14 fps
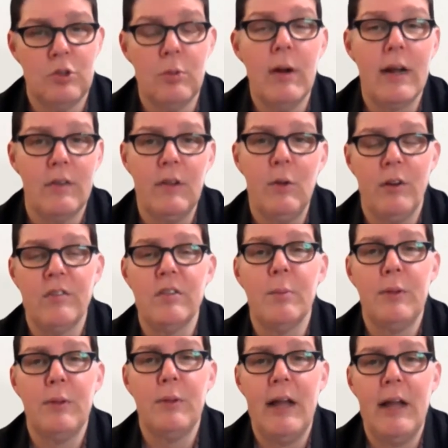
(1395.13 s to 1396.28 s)
directly where
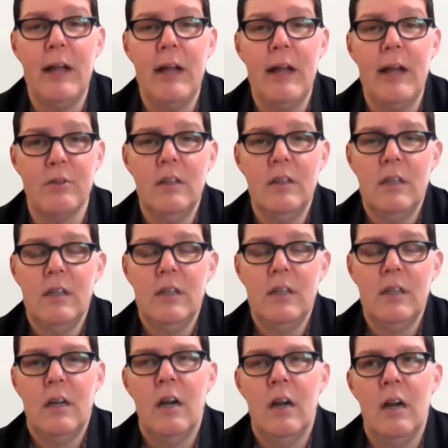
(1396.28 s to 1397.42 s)
it's applied as well.
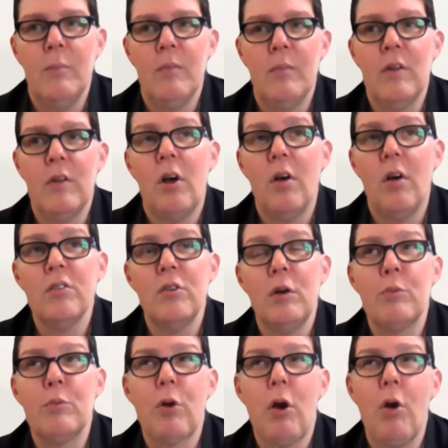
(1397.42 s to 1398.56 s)
There's
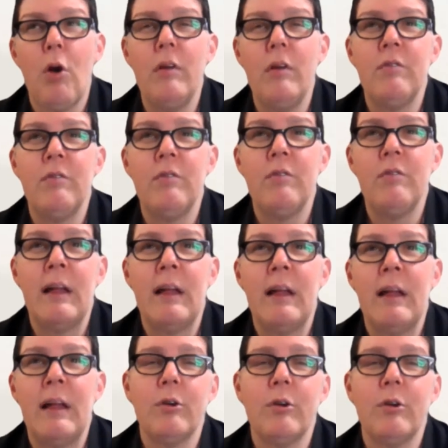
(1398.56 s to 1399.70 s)
also a
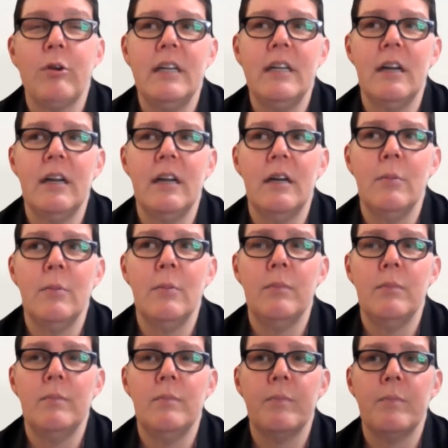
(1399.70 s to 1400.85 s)
pro-inflammatory
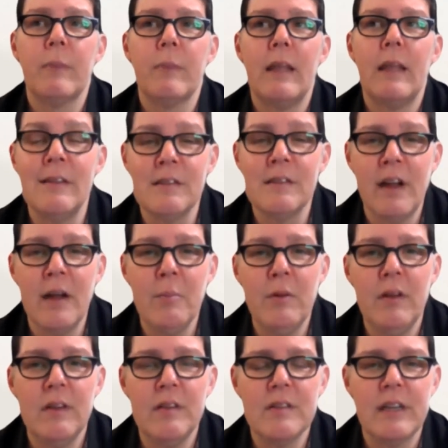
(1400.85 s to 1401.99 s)
enzyme in the
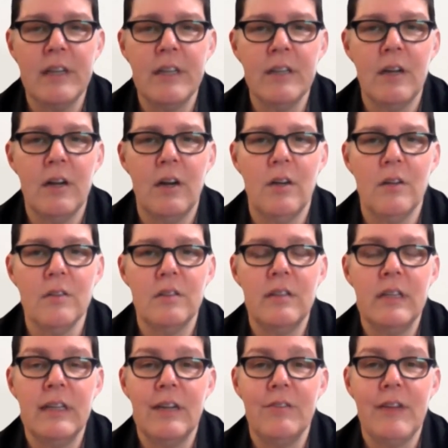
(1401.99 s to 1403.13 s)
skin called
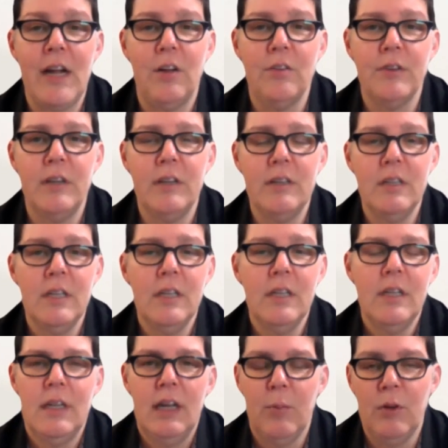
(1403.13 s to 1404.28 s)
TNF alpha.
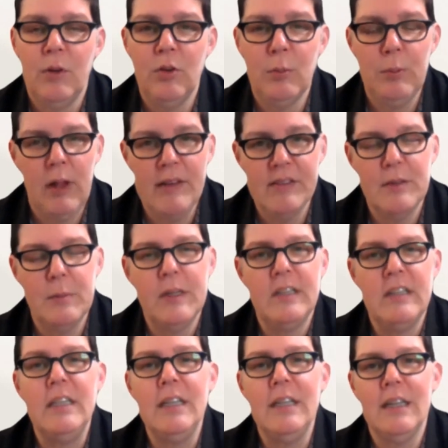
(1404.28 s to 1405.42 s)
And when you apply
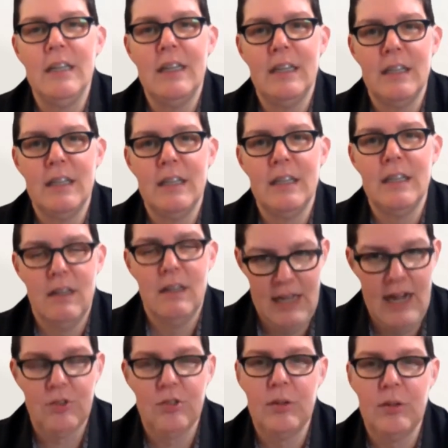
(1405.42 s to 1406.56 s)
CBD, it
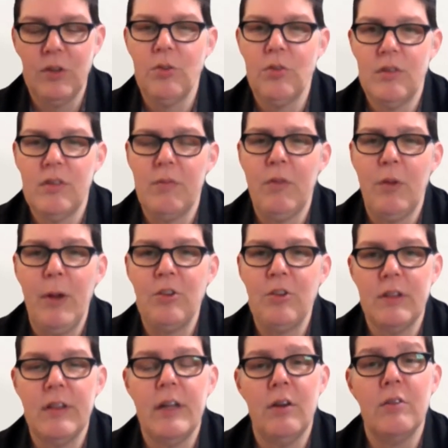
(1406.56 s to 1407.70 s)
actually reduces
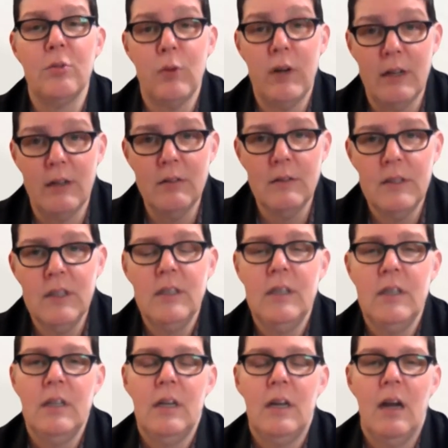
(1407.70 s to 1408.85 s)
inflammation there as well.
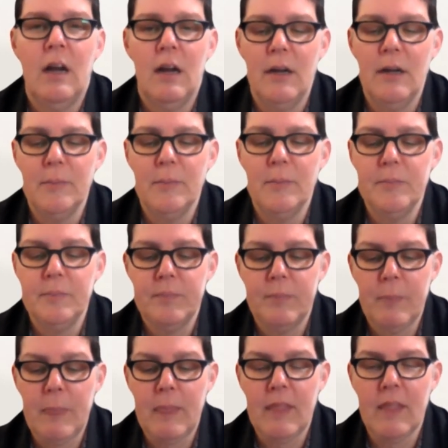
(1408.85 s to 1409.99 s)
Um,
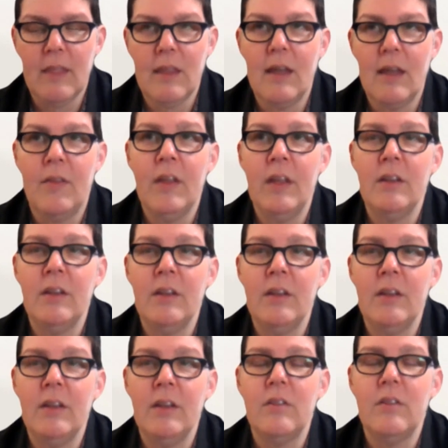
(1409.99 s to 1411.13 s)
and then
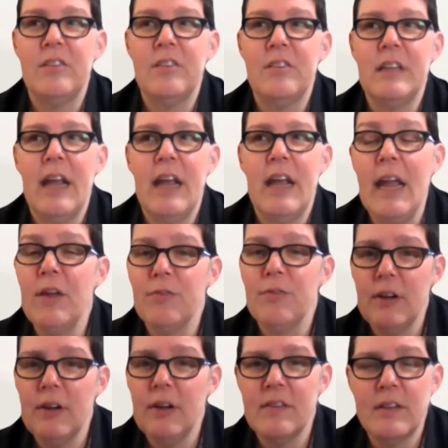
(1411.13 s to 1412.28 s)
THCA,
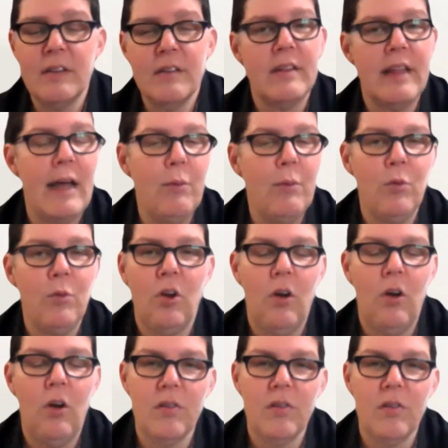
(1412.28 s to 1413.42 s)
for instance, that will
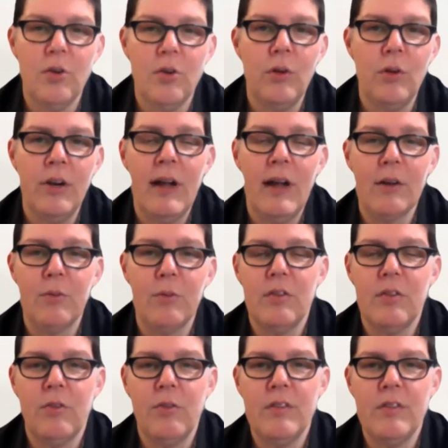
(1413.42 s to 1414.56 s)
also interact with
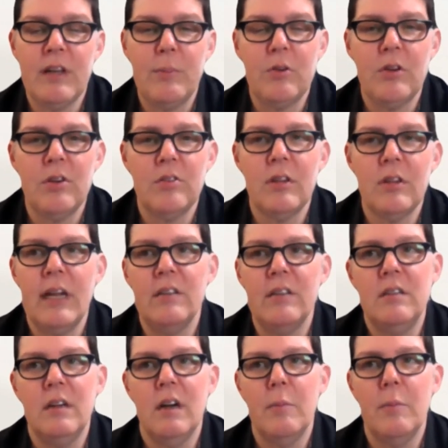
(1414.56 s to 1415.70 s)
different receptors
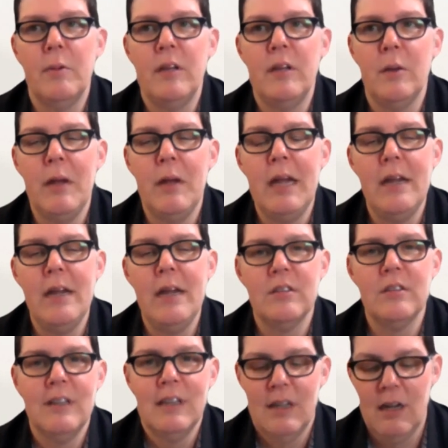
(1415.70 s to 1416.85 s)
like TRPM8,
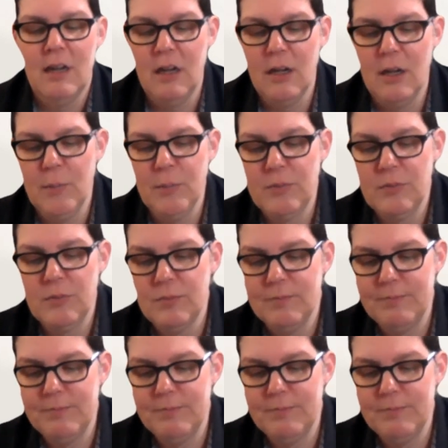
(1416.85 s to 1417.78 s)
um,